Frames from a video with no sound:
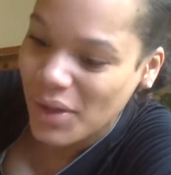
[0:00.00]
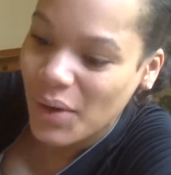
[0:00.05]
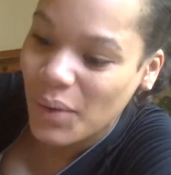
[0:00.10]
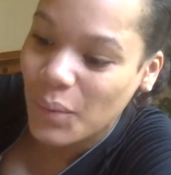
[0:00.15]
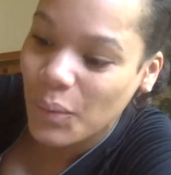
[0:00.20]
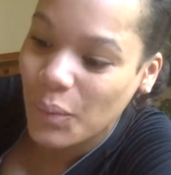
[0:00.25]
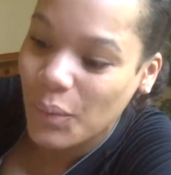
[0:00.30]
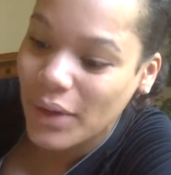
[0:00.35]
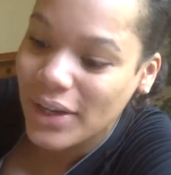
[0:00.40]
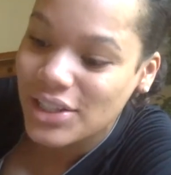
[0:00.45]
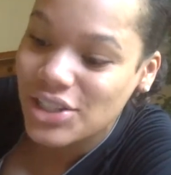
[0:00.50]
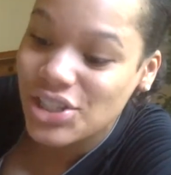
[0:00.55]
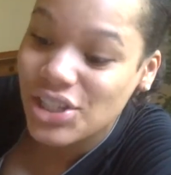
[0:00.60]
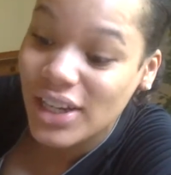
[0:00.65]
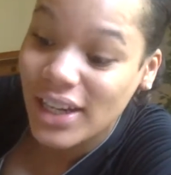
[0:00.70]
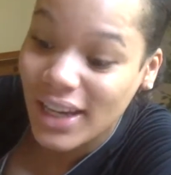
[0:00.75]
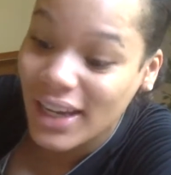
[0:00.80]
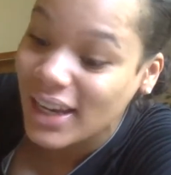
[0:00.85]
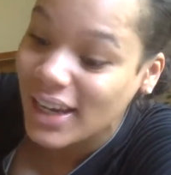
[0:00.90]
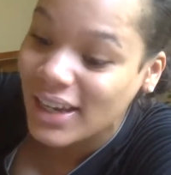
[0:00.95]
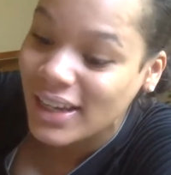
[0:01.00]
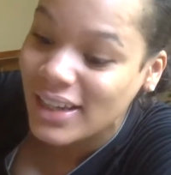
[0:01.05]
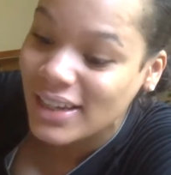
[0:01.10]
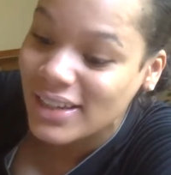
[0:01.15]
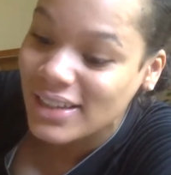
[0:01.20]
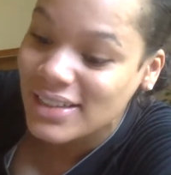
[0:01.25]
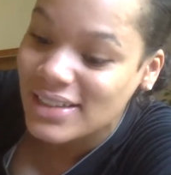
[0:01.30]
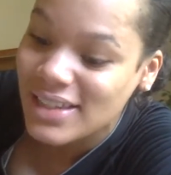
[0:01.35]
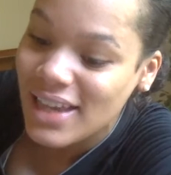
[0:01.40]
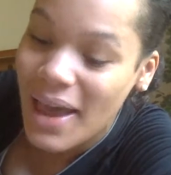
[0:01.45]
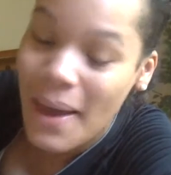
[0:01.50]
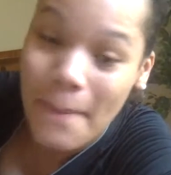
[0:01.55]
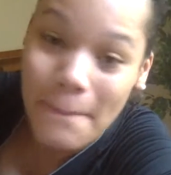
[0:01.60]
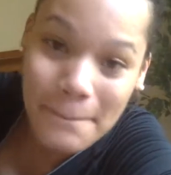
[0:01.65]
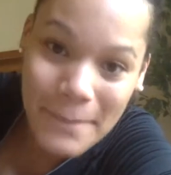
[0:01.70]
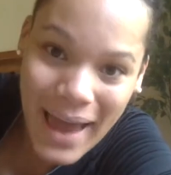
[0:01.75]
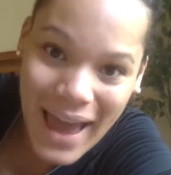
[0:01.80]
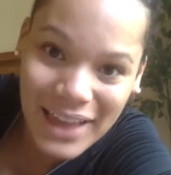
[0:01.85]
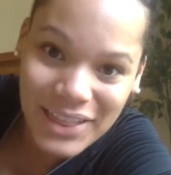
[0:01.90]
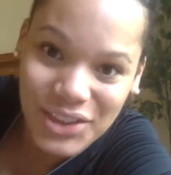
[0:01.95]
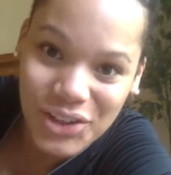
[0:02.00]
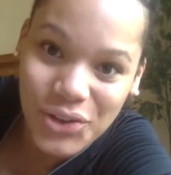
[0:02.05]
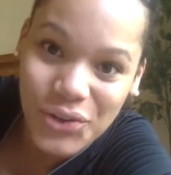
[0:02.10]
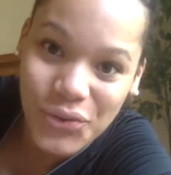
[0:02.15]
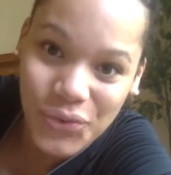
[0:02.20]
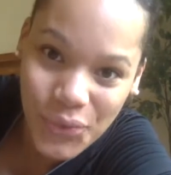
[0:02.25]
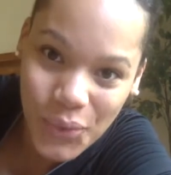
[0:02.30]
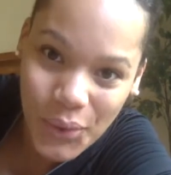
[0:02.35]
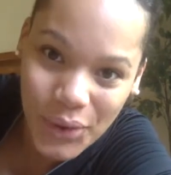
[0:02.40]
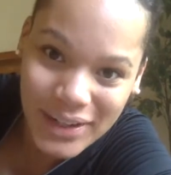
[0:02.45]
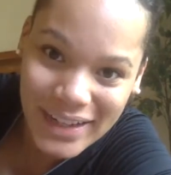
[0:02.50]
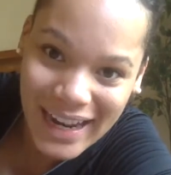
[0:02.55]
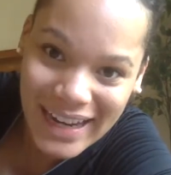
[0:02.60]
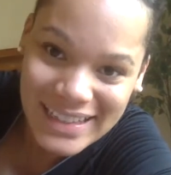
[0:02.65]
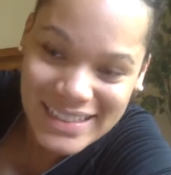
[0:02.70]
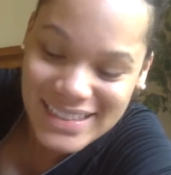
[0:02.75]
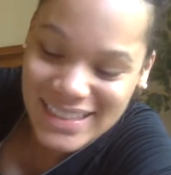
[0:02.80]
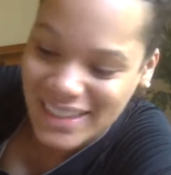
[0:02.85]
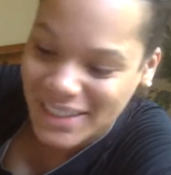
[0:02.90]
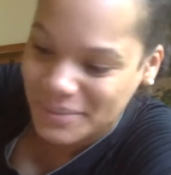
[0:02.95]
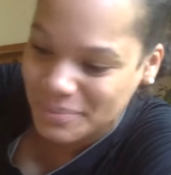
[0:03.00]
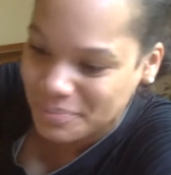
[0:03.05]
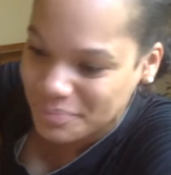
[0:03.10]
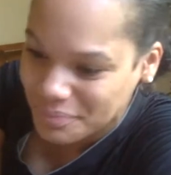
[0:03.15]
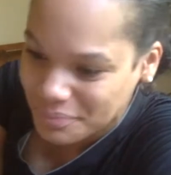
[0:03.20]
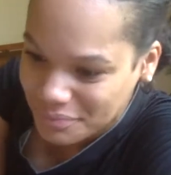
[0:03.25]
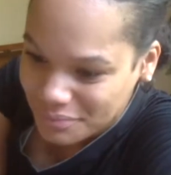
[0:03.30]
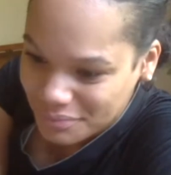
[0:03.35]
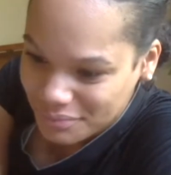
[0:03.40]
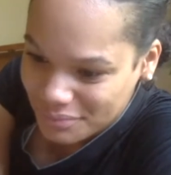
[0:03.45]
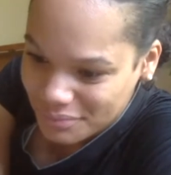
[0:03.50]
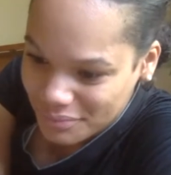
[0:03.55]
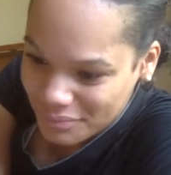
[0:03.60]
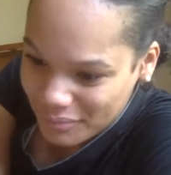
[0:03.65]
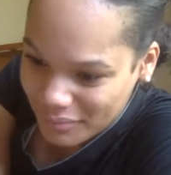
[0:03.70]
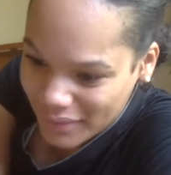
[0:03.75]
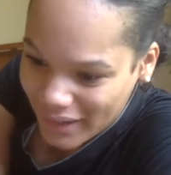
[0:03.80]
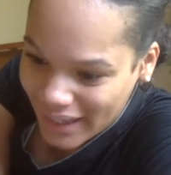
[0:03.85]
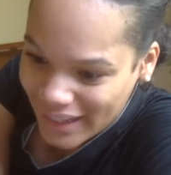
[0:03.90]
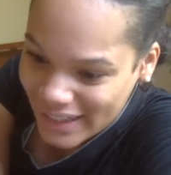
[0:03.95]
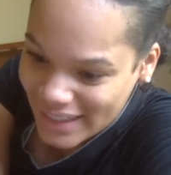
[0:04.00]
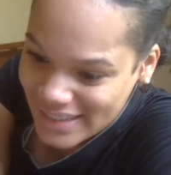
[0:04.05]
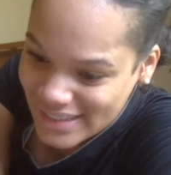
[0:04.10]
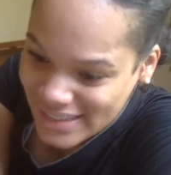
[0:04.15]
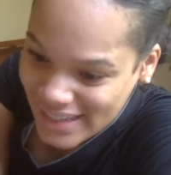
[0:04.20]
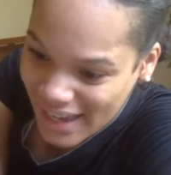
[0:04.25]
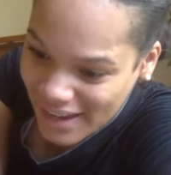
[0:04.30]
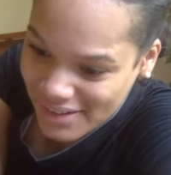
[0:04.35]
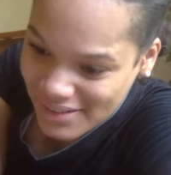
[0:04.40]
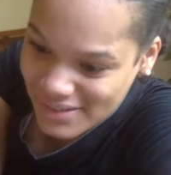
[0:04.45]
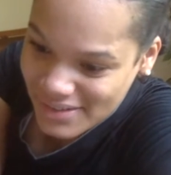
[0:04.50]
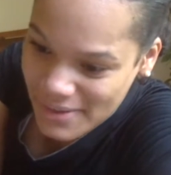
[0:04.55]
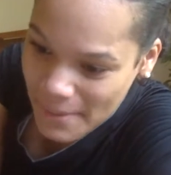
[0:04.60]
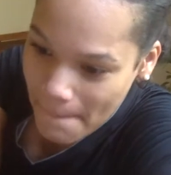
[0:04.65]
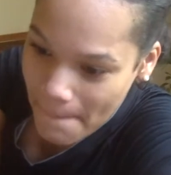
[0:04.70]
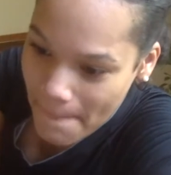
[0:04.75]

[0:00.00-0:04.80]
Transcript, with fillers: which is Matthew 4:19. And it says,